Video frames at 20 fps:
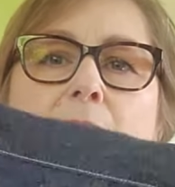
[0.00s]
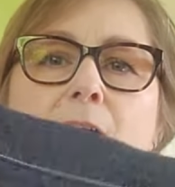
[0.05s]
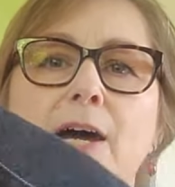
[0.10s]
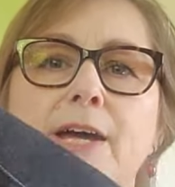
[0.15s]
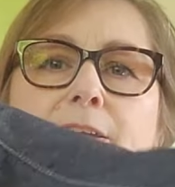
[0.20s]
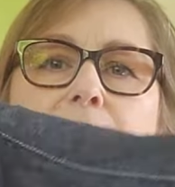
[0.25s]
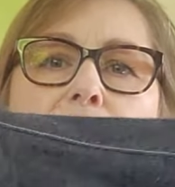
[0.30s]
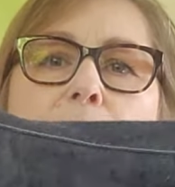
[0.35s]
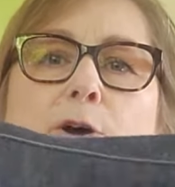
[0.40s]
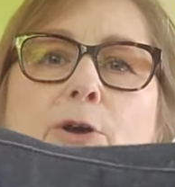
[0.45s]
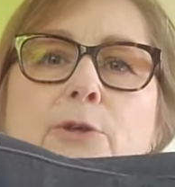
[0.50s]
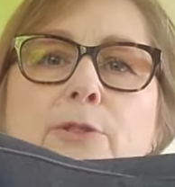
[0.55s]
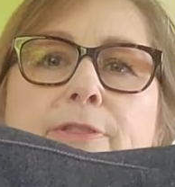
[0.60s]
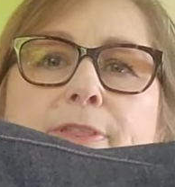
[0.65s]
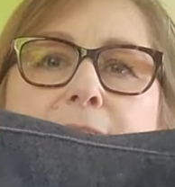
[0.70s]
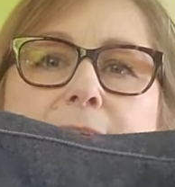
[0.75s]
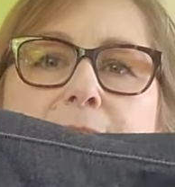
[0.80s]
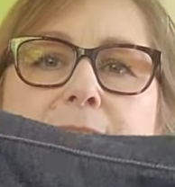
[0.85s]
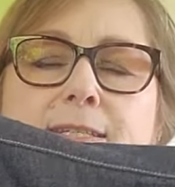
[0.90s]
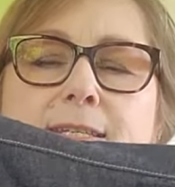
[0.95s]
I know
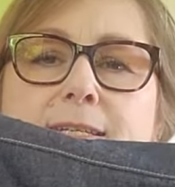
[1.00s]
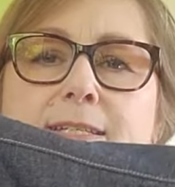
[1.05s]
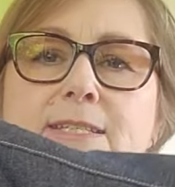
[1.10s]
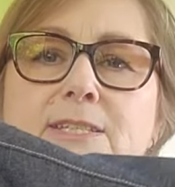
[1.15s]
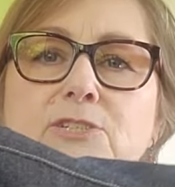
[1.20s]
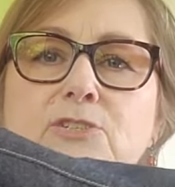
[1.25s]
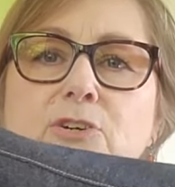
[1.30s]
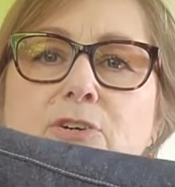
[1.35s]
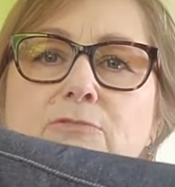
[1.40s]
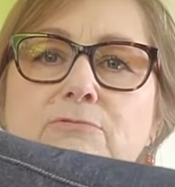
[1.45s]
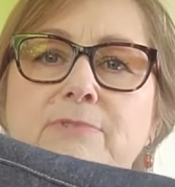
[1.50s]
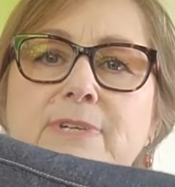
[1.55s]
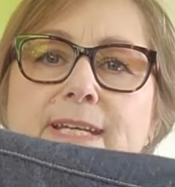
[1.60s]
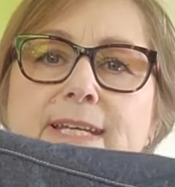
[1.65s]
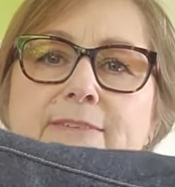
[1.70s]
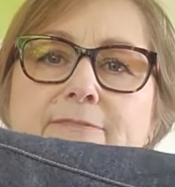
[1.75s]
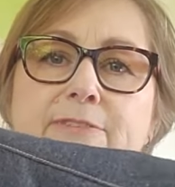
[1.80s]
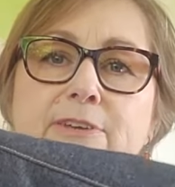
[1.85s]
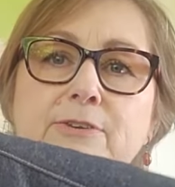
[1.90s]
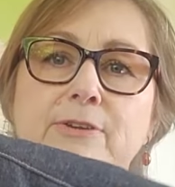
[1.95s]
that it's not
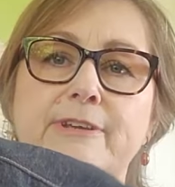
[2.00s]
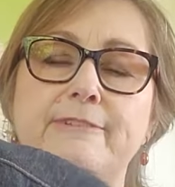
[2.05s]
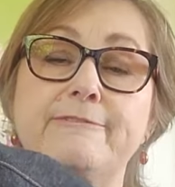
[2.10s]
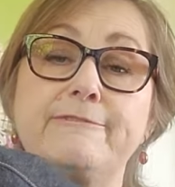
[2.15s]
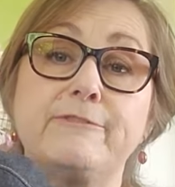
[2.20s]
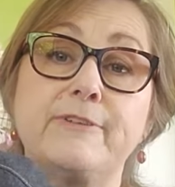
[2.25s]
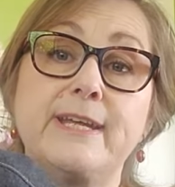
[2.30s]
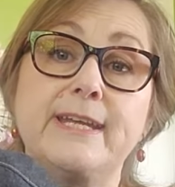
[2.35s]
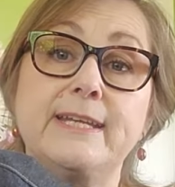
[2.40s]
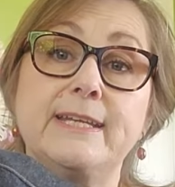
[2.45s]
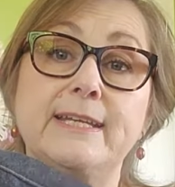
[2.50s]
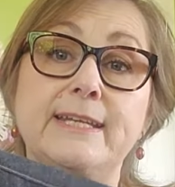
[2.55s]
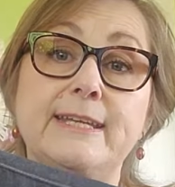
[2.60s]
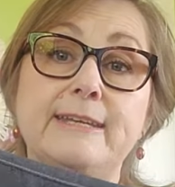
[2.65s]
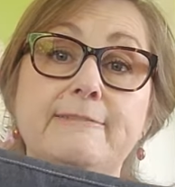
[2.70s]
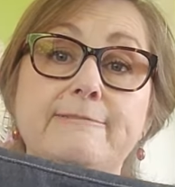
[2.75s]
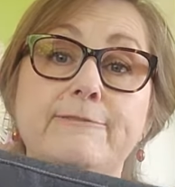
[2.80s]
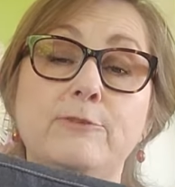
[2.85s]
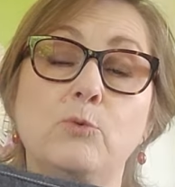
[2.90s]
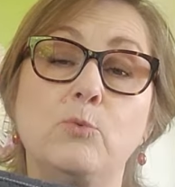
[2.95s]
really very
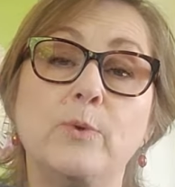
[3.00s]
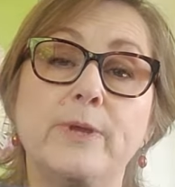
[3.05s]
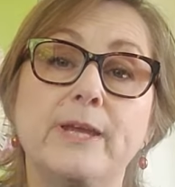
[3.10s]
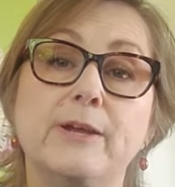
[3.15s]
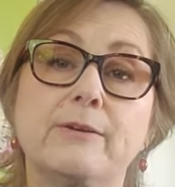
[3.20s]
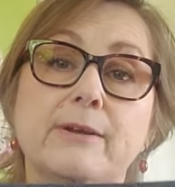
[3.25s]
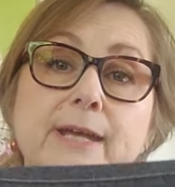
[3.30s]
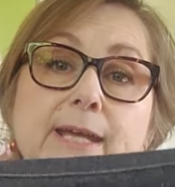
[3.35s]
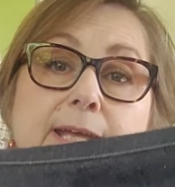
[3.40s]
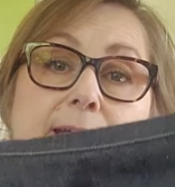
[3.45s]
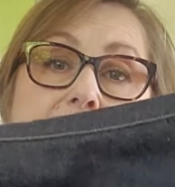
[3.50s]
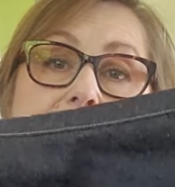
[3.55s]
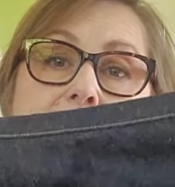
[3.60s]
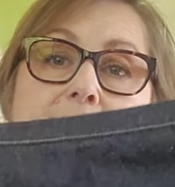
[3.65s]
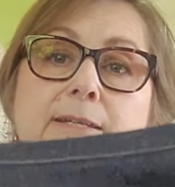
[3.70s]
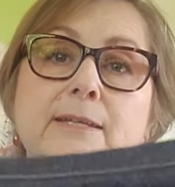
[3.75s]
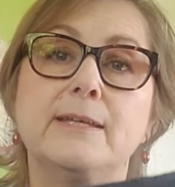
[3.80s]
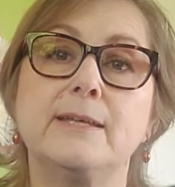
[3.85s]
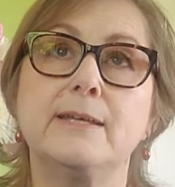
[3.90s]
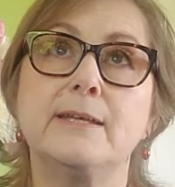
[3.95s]
friendly for
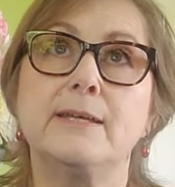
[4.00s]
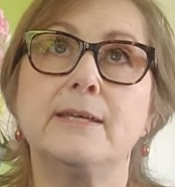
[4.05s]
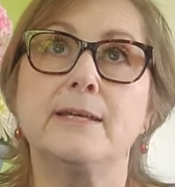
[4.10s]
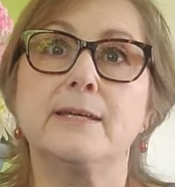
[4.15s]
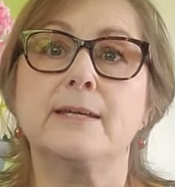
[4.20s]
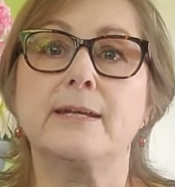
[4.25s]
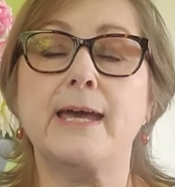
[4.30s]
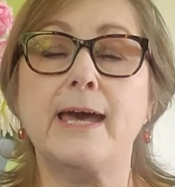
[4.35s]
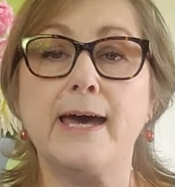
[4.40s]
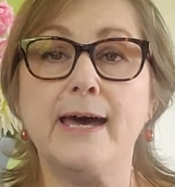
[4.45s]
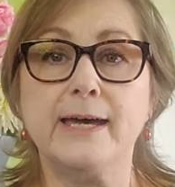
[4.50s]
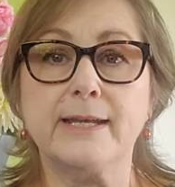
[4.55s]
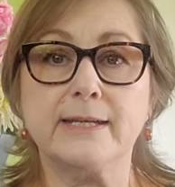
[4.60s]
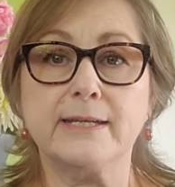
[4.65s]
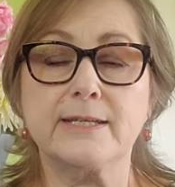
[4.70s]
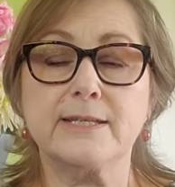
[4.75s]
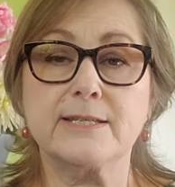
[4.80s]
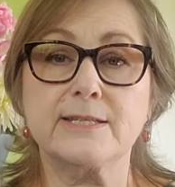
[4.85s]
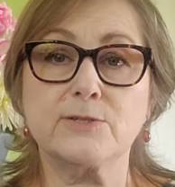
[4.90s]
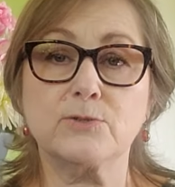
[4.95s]
wearing
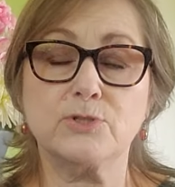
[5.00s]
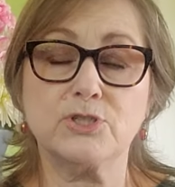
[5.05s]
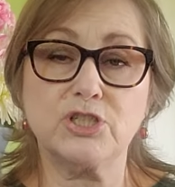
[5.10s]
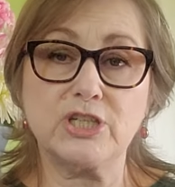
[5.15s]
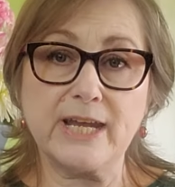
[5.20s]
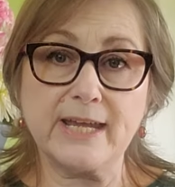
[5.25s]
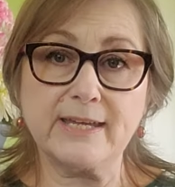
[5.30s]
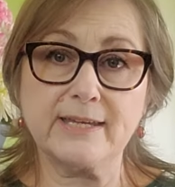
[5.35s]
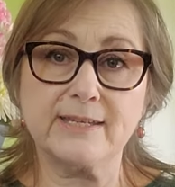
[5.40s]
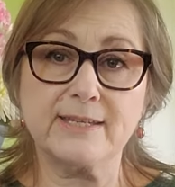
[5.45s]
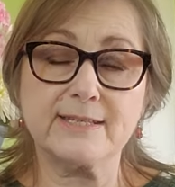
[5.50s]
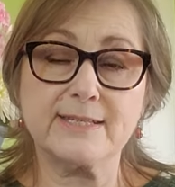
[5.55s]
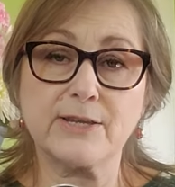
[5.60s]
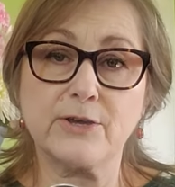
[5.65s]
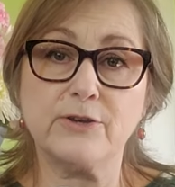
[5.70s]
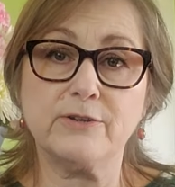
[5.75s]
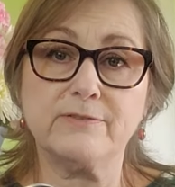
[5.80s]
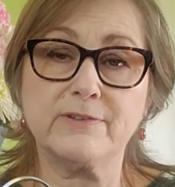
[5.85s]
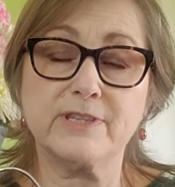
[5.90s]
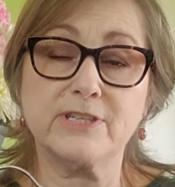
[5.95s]
cardigans or jackets
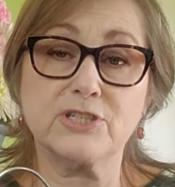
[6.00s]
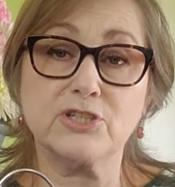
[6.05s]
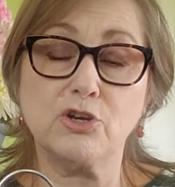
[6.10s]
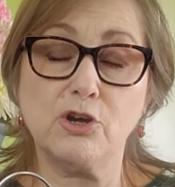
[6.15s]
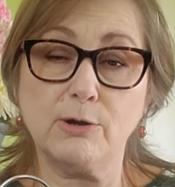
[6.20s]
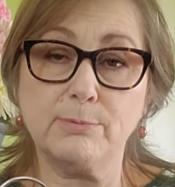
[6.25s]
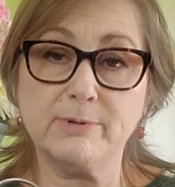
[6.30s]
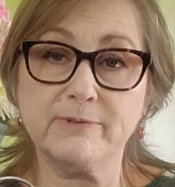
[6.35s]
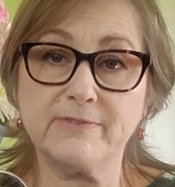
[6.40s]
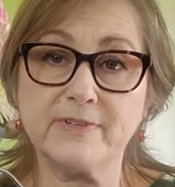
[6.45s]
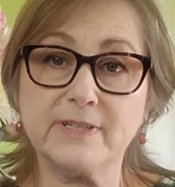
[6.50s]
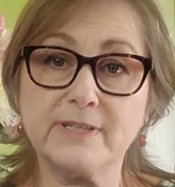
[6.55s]
over the top of